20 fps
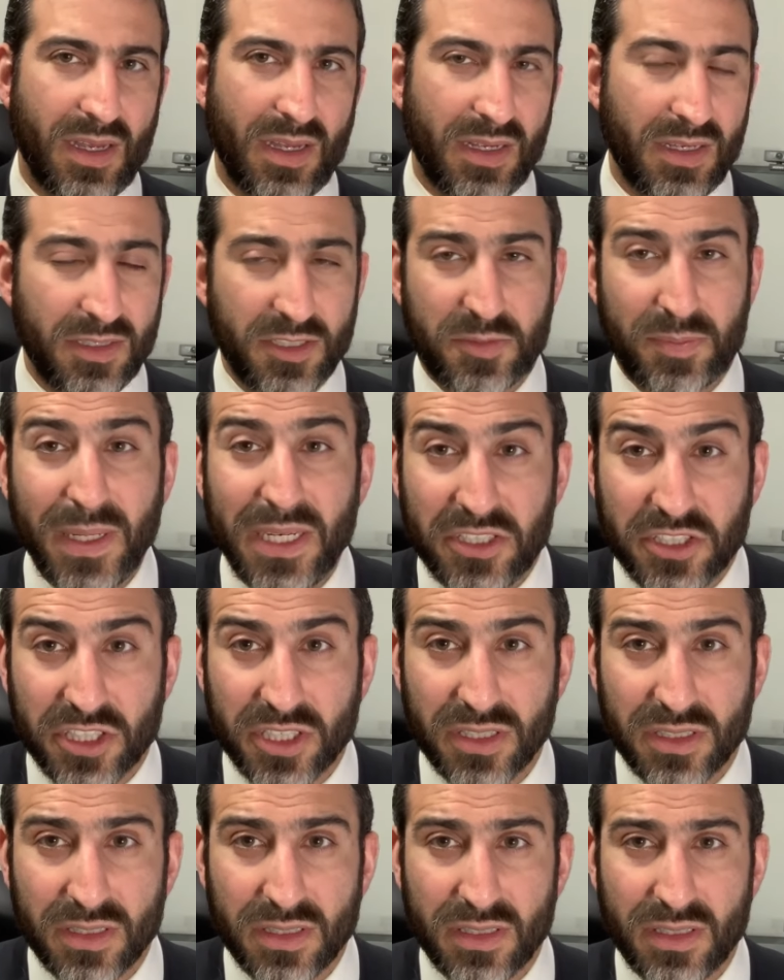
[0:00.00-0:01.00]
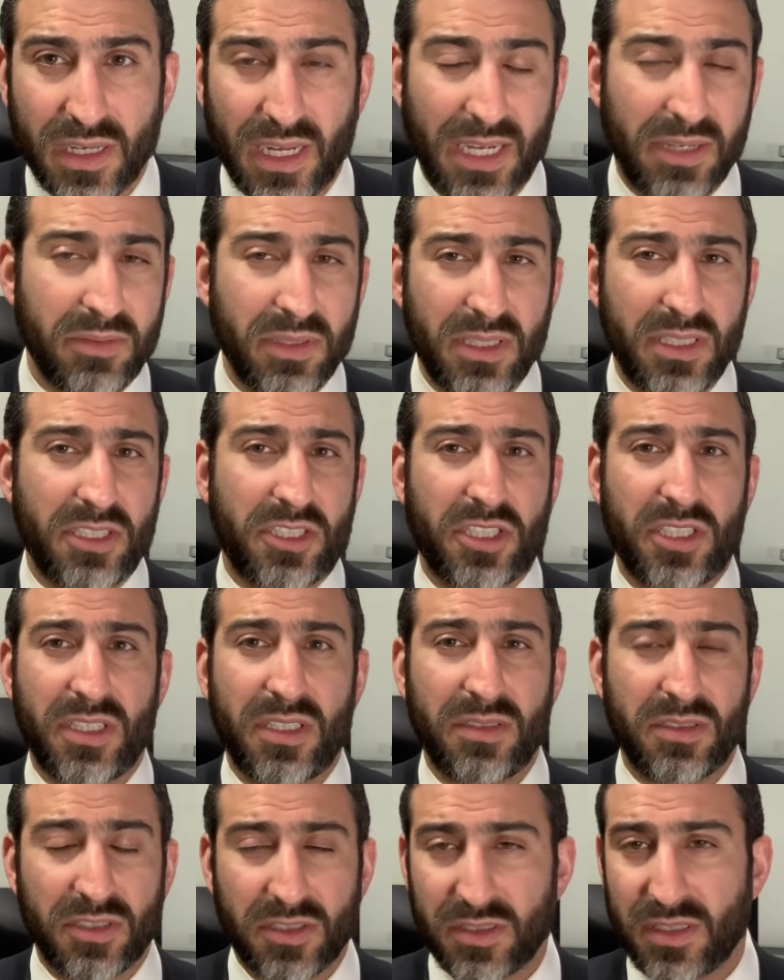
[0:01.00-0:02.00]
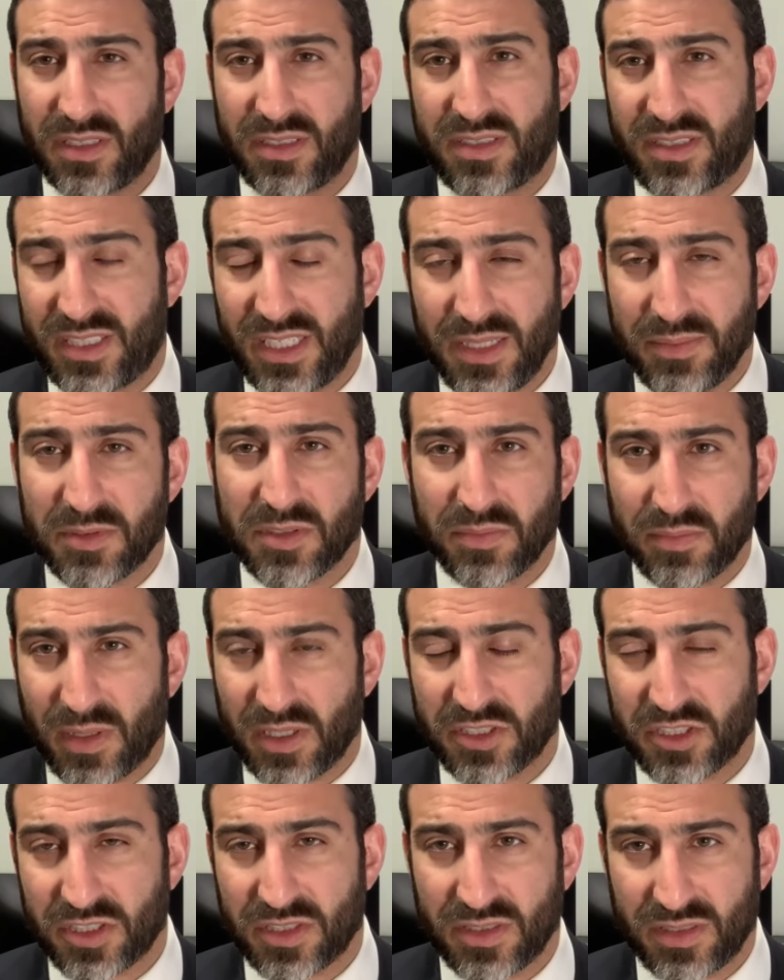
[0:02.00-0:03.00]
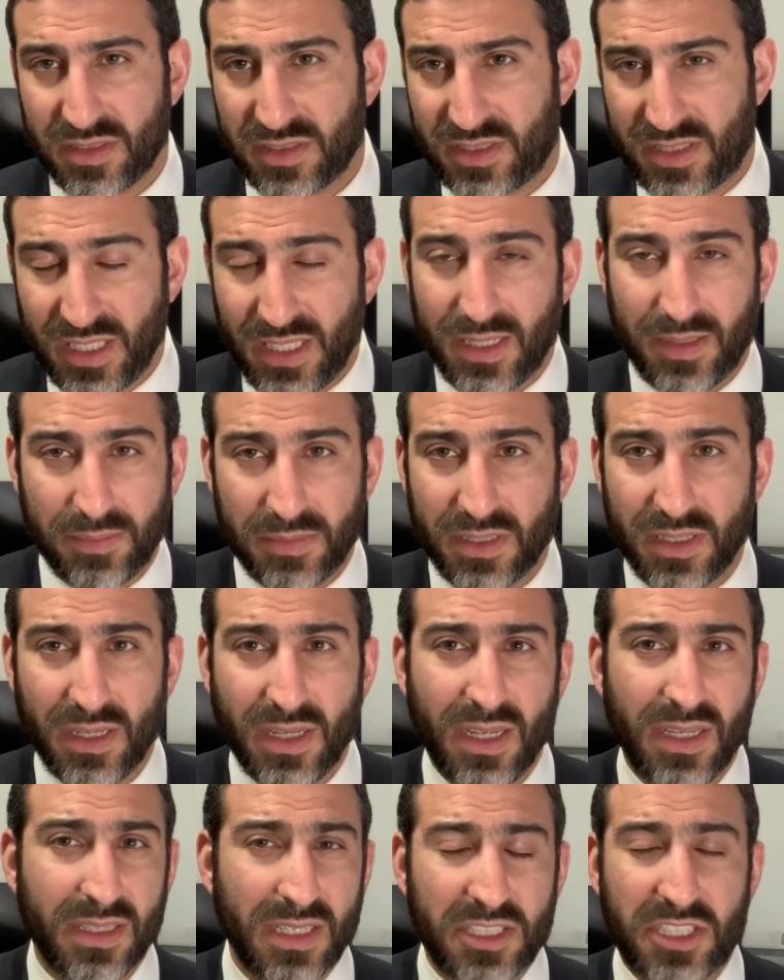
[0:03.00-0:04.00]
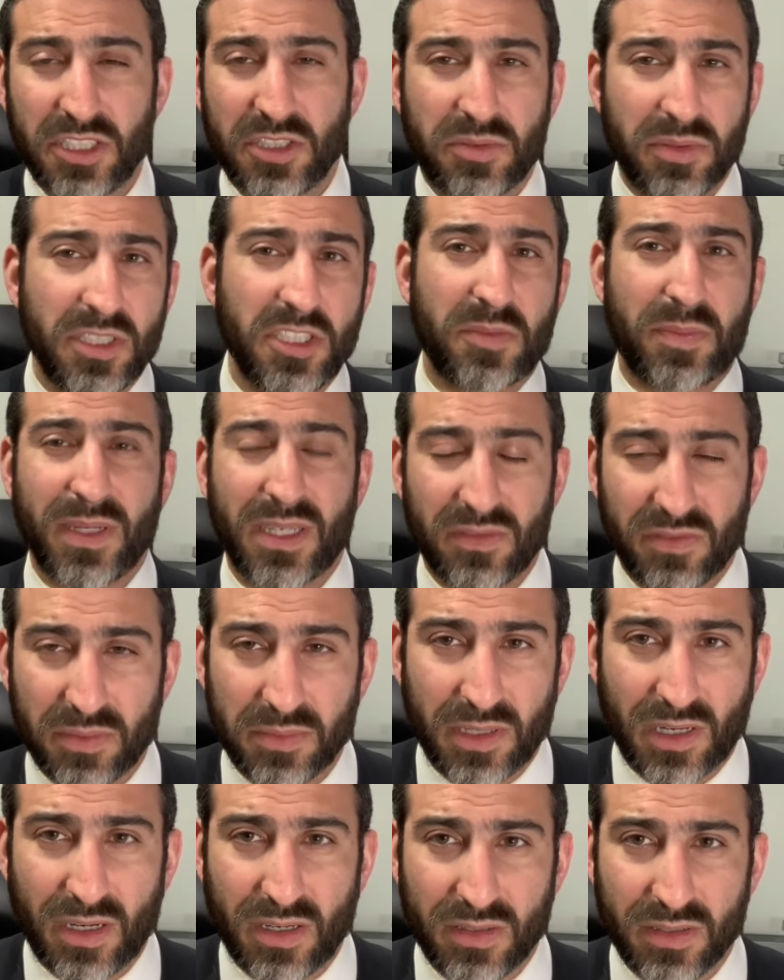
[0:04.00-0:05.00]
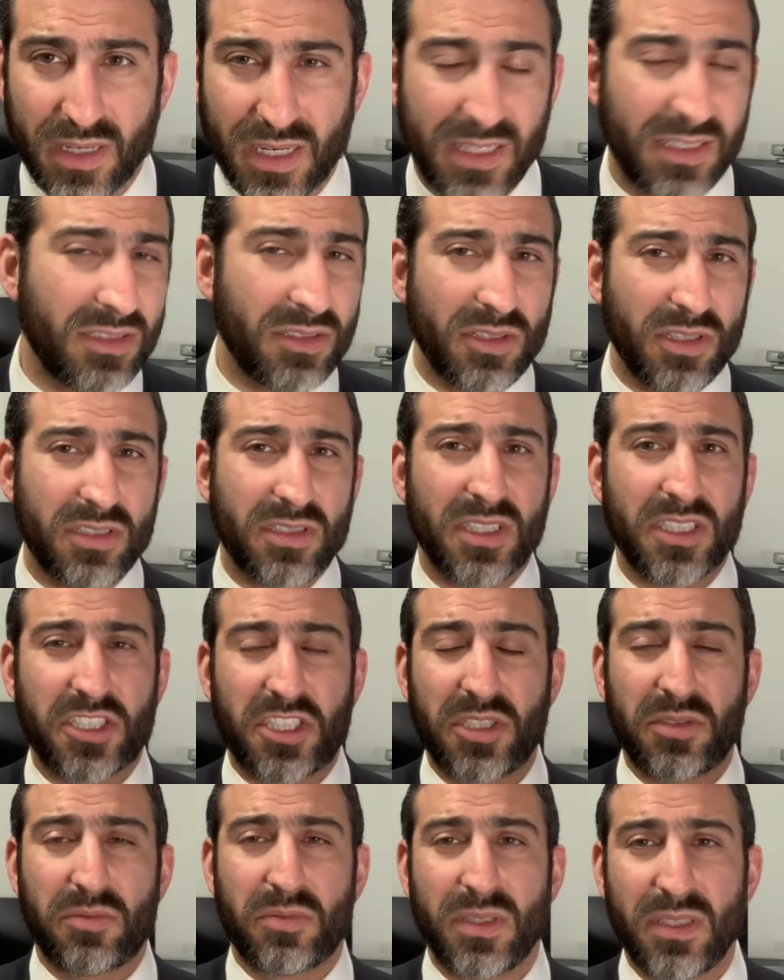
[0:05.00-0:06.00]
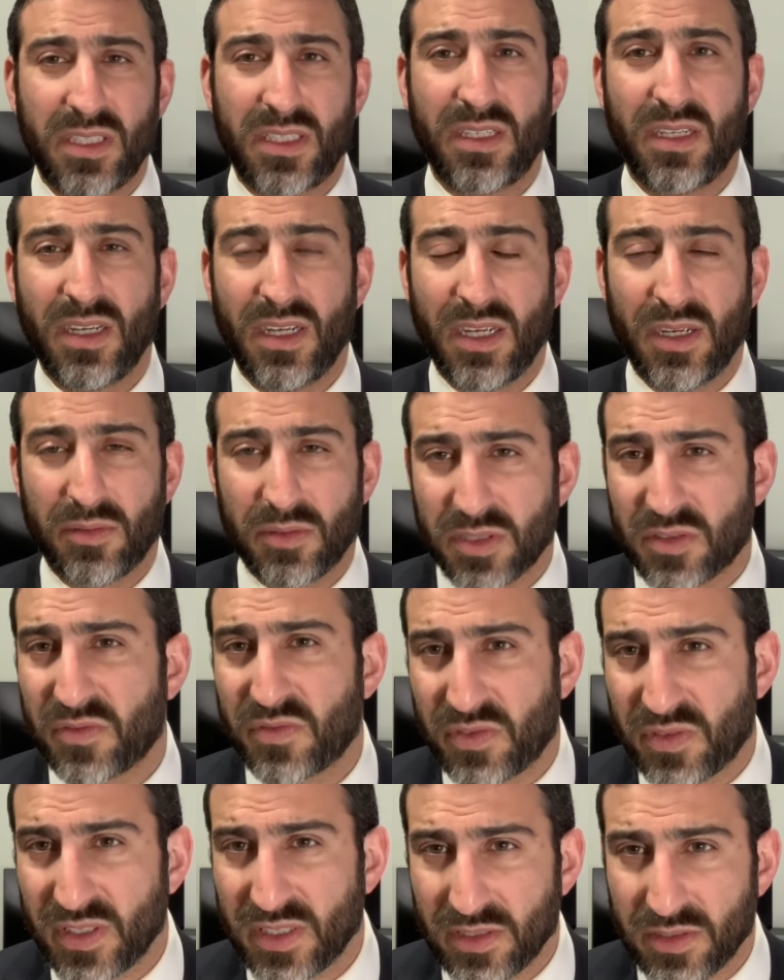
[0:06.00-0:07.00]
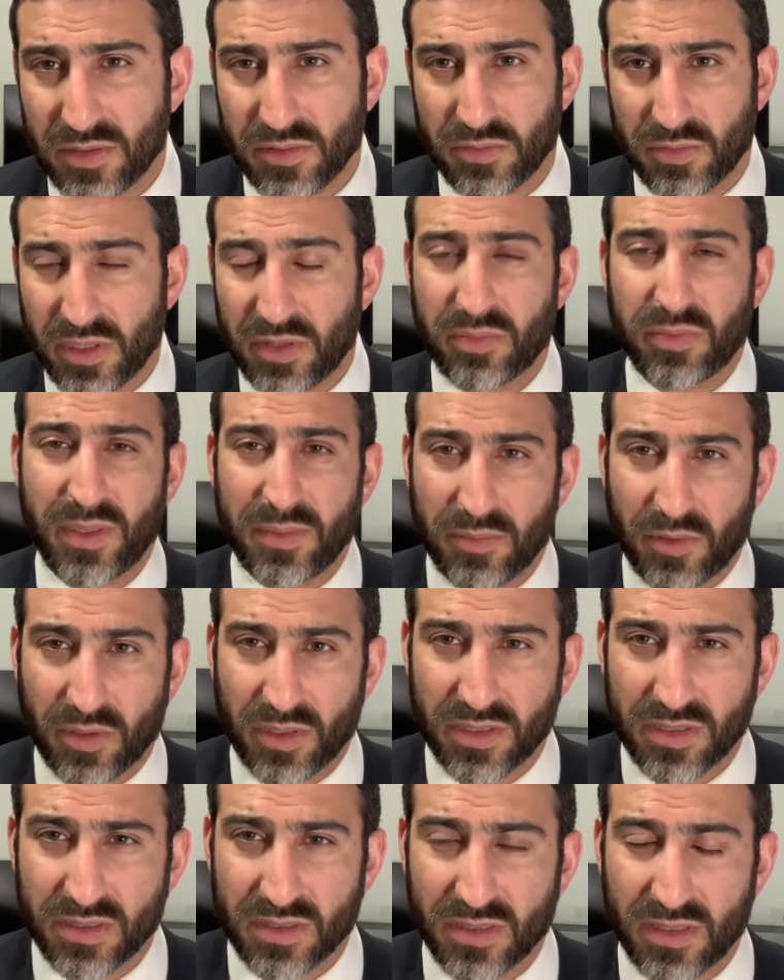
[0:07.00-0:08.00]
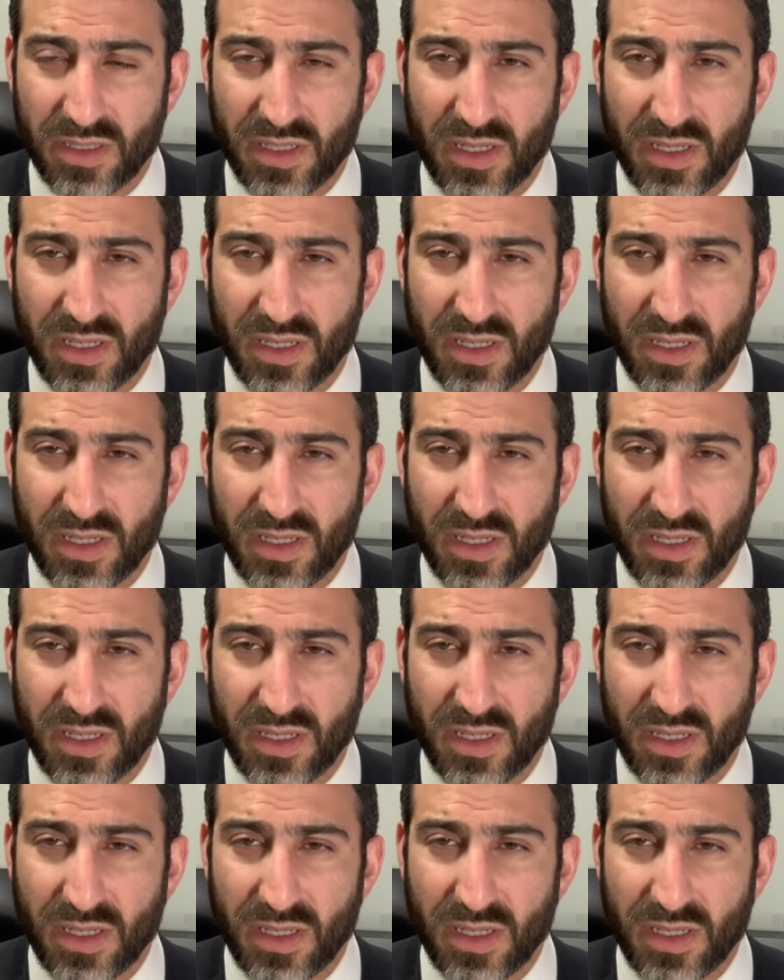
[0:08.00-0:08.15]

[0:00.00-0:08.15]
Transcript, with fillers: speech. And really it seemed that she was really speaking from the heart. And it looked like she really was filled with remorse.